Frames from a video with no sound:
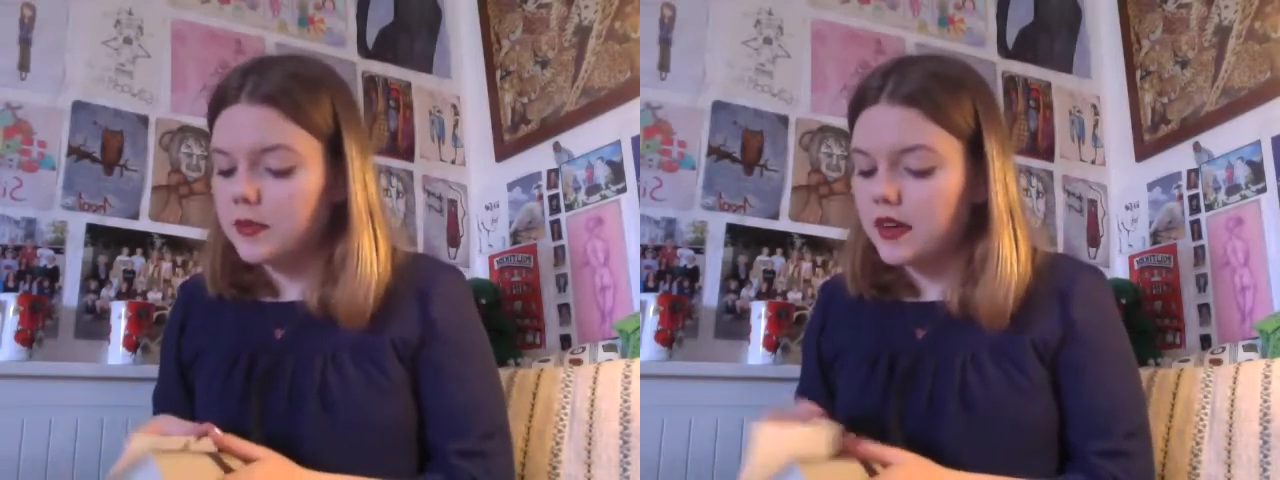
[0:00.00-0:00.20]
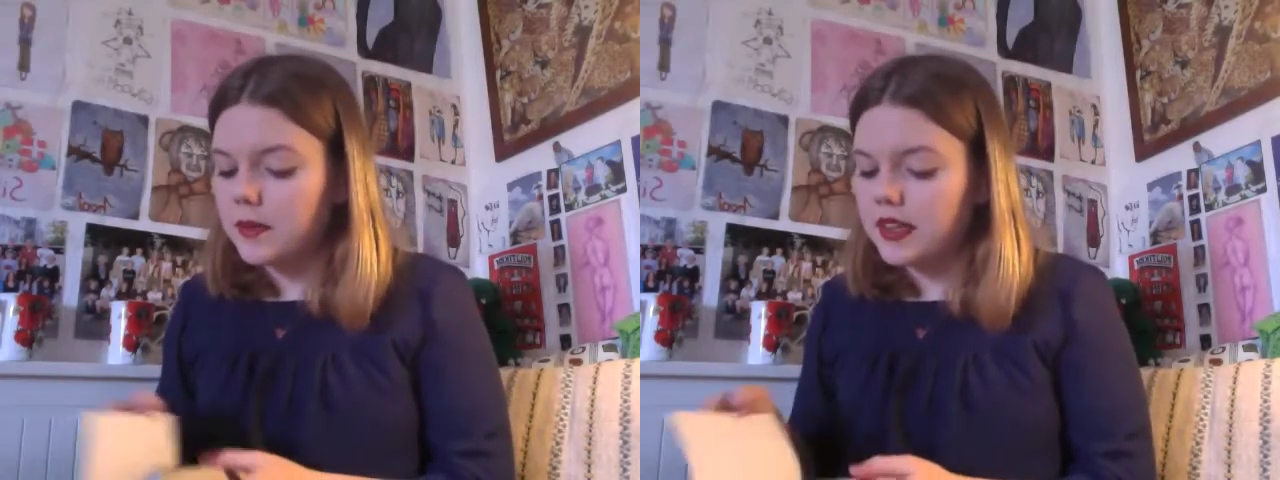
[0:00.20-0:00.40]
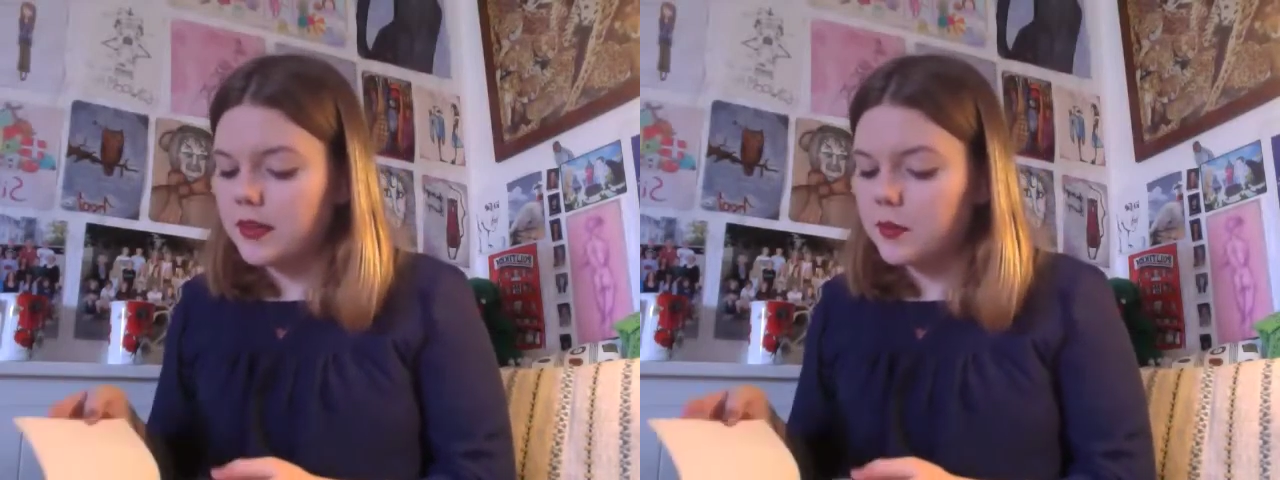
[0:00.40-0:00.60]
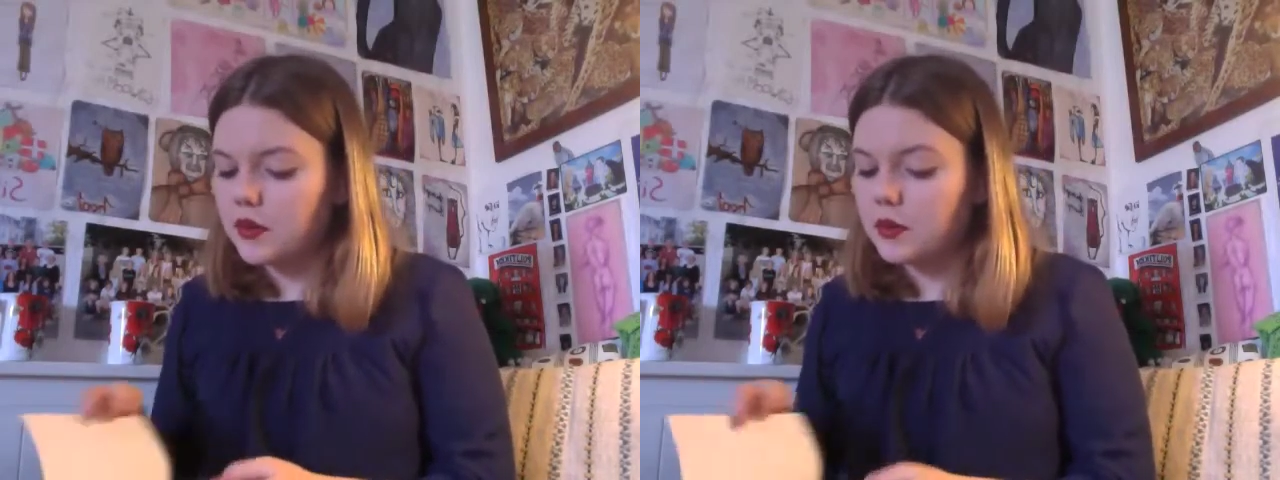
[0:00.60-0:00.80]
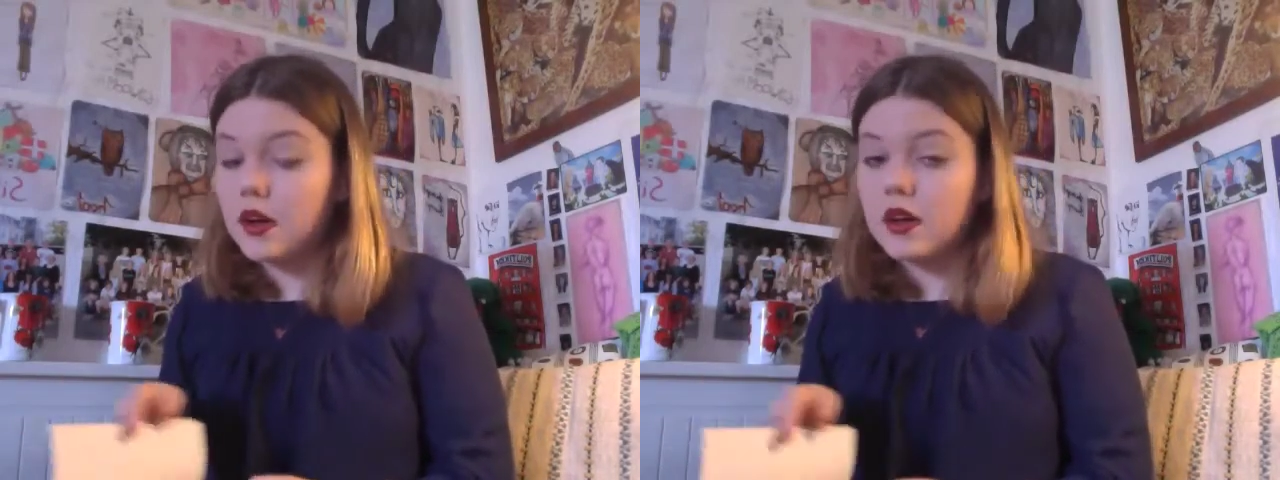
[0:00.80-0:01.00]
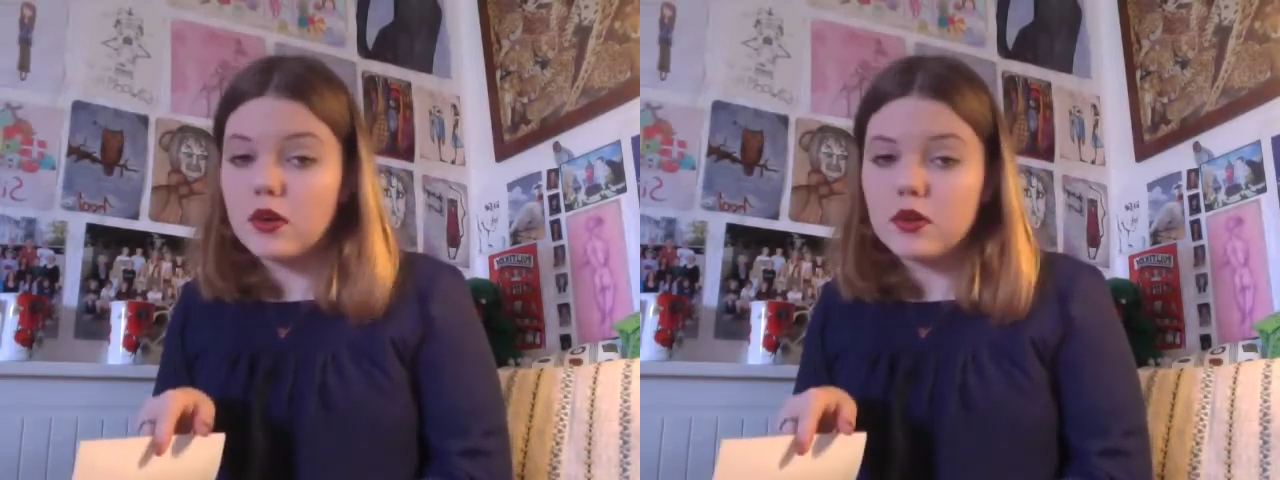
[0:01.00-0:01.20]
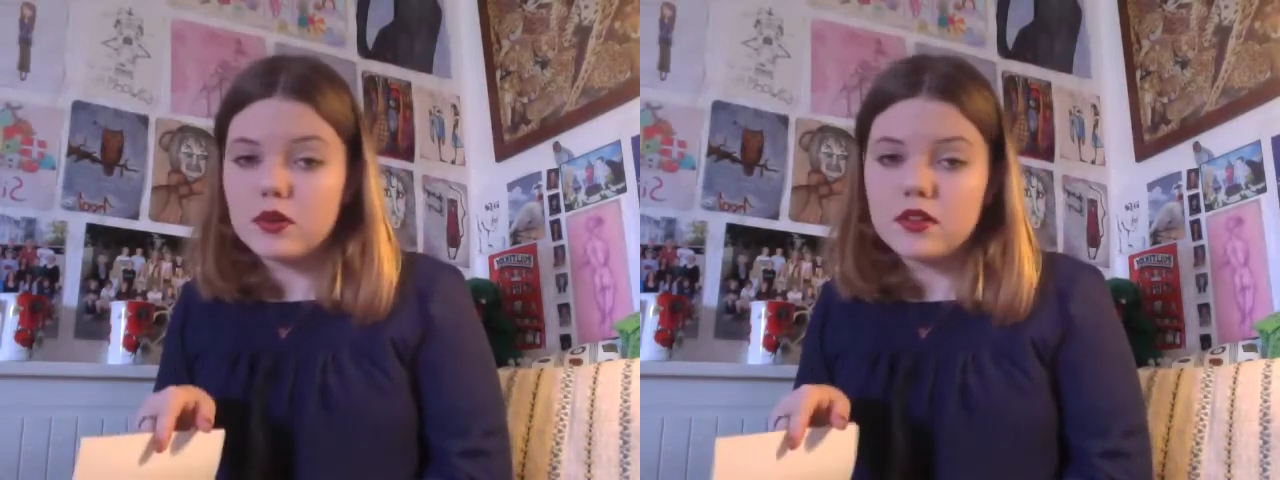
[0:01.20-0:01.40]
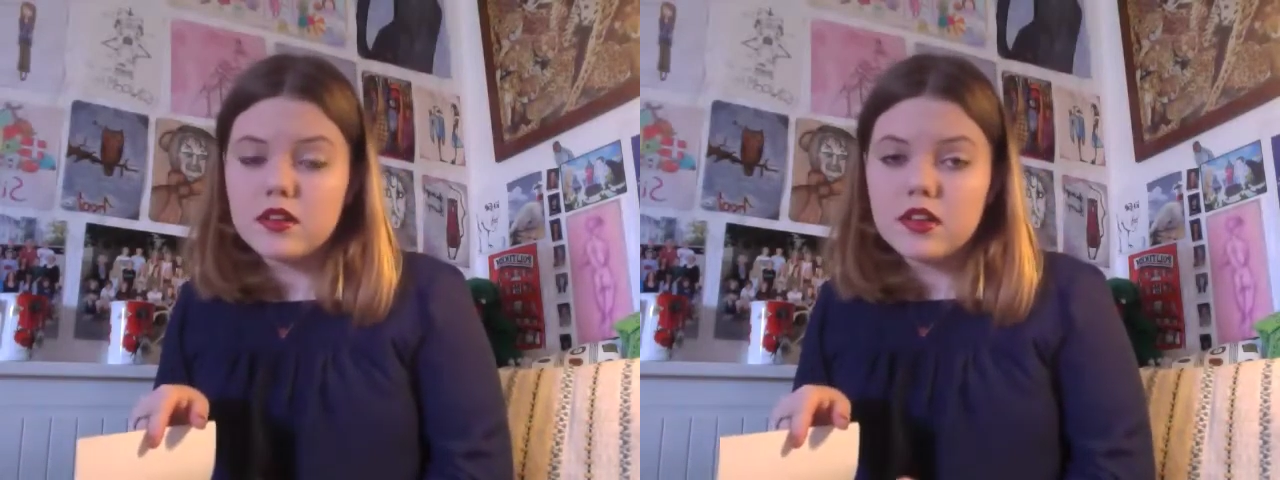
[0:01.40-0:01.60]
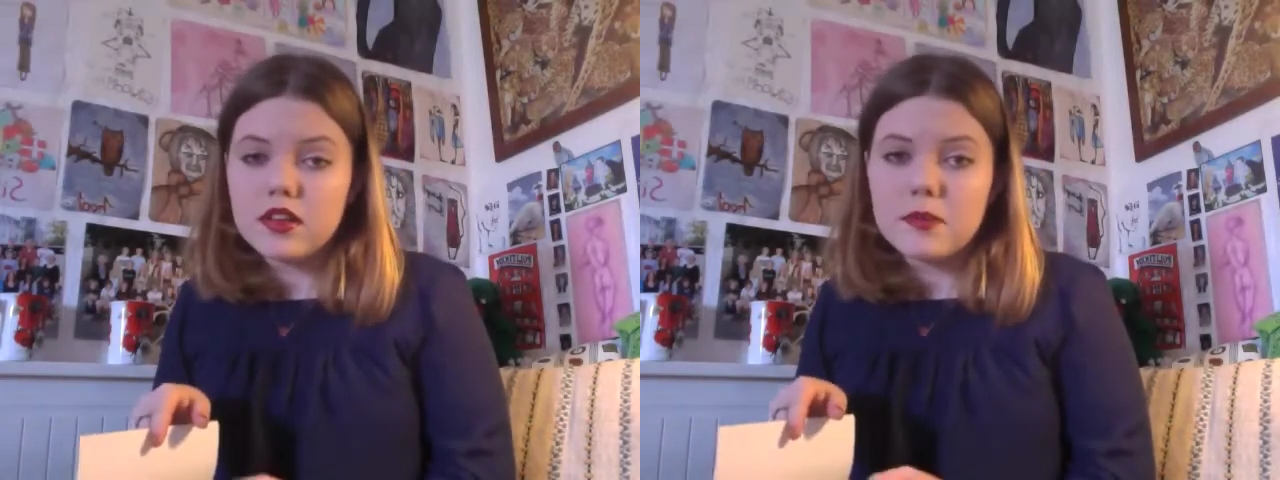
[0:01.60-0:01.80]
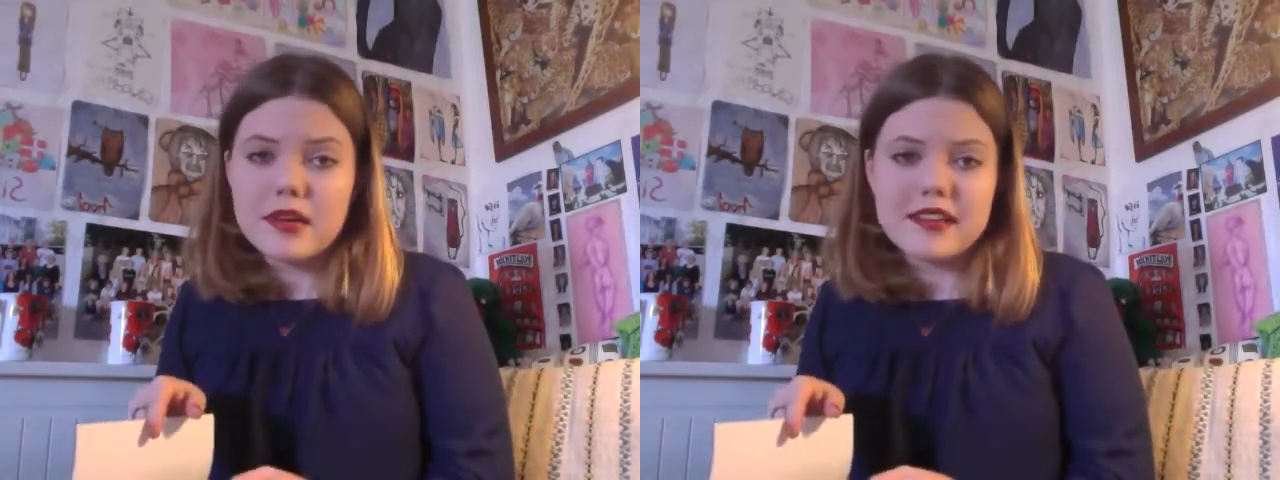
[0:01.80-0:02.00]
but I mean it was quite a lot
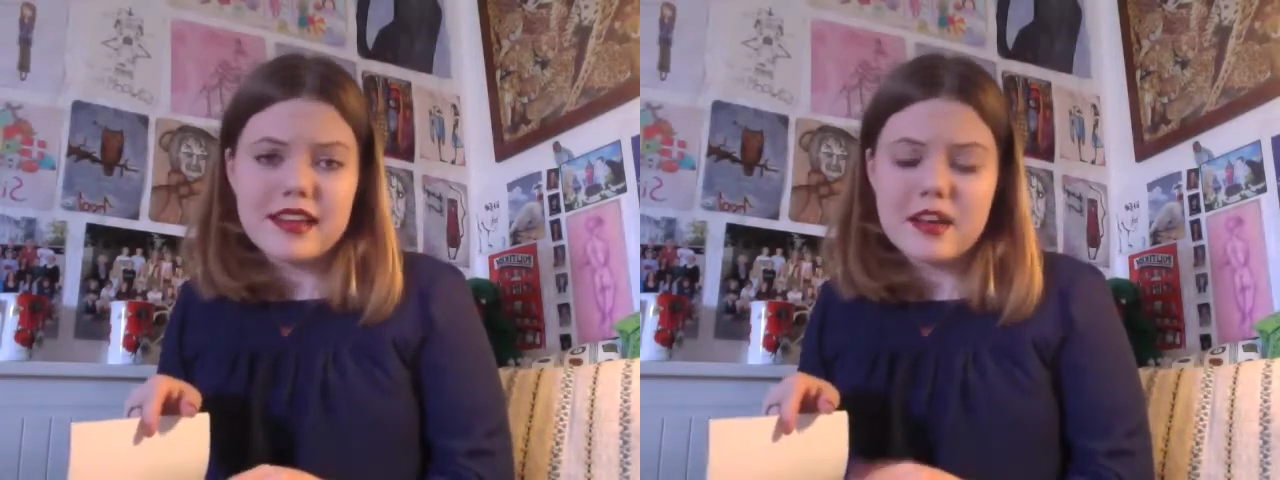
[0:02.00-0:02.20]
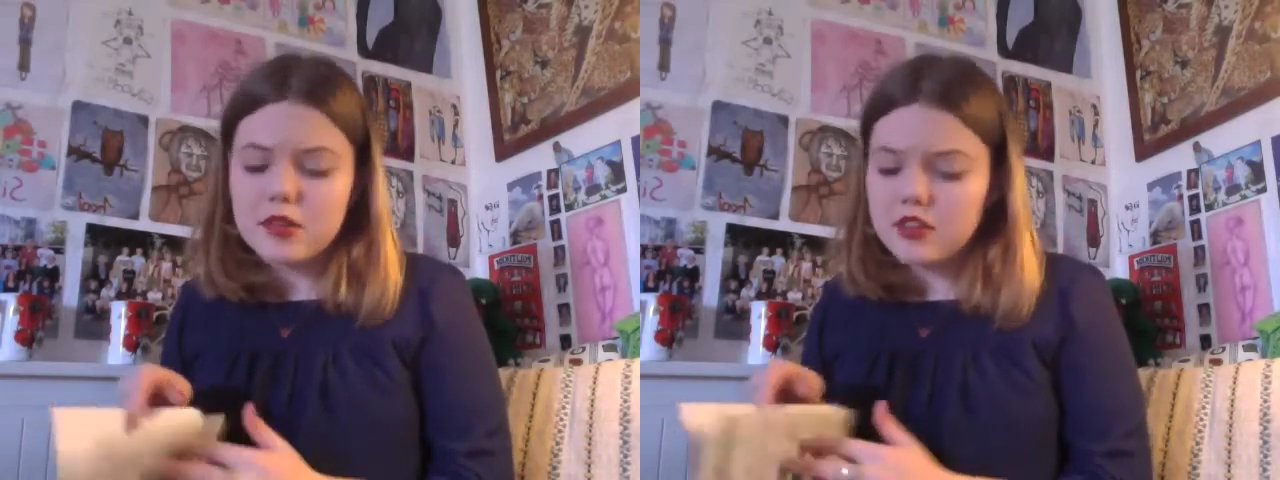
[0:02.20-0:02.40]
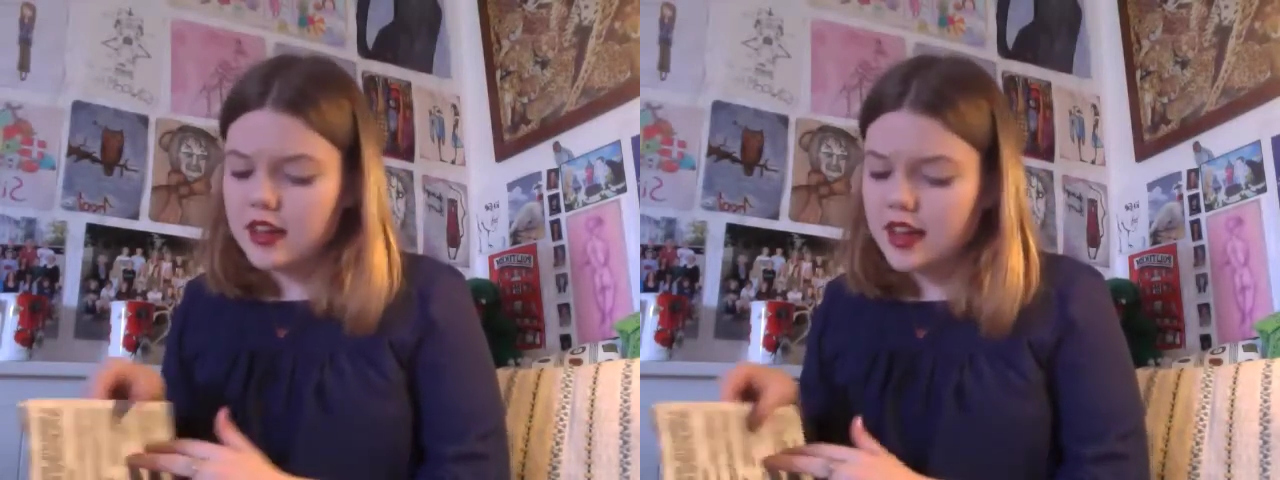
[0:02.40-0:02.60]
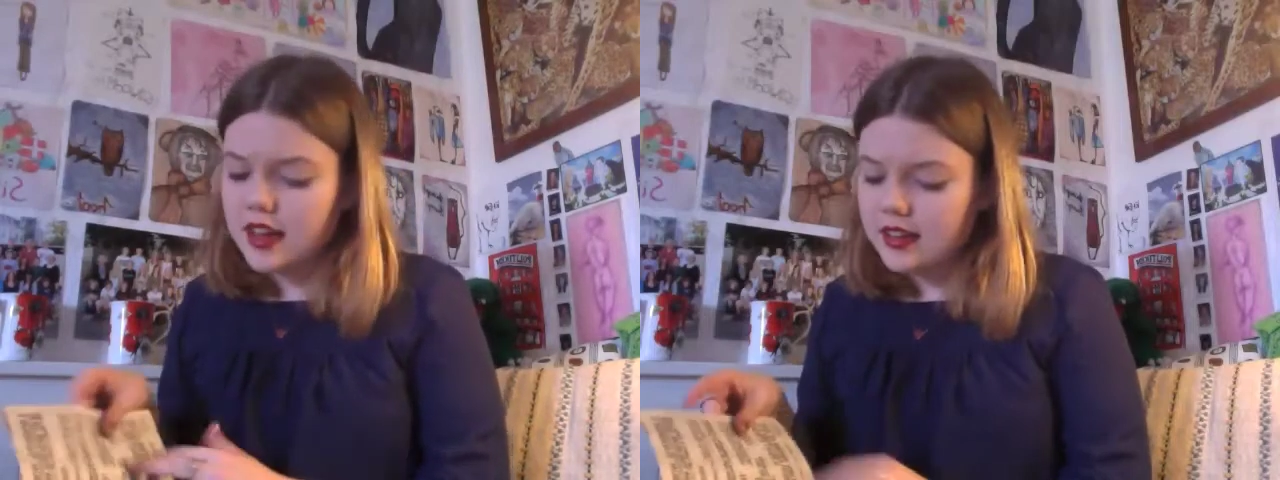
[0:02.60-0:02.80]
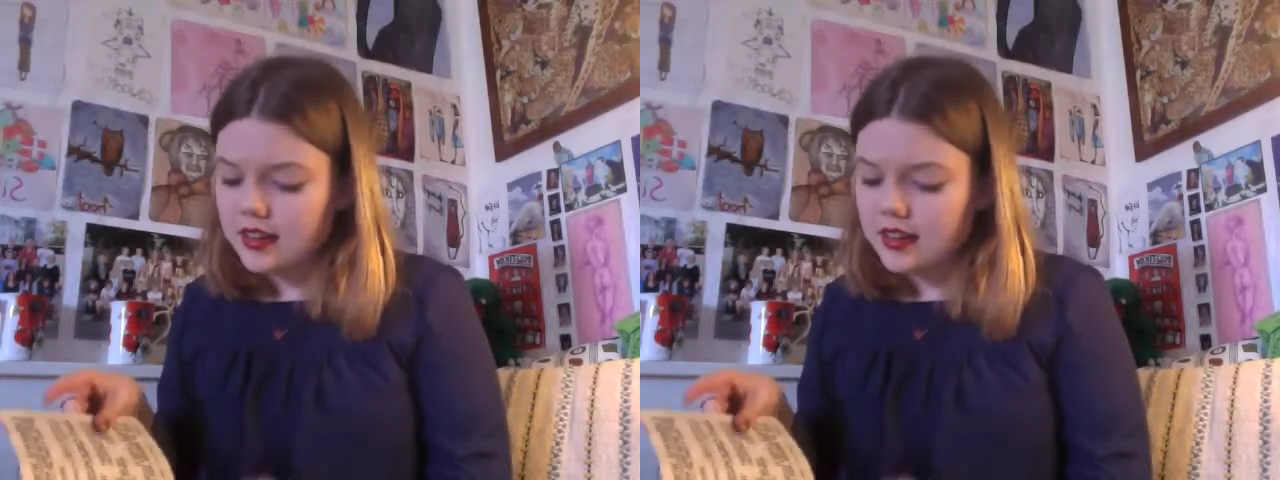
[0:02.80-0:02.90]
compared to how much I had.